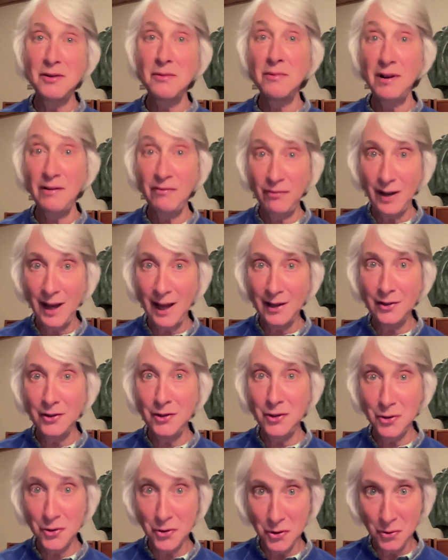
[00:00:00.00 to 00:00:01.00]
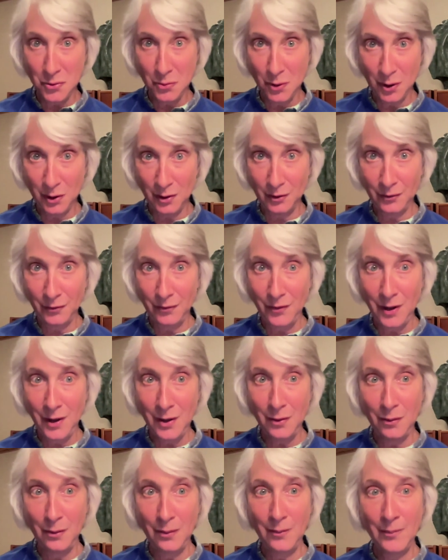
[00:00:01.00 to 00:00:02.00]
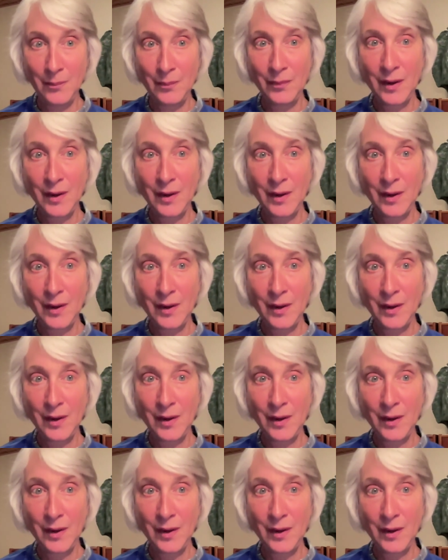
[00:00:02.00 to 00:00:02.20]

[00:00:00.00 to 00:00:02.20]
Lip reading: to reflect your new worldview.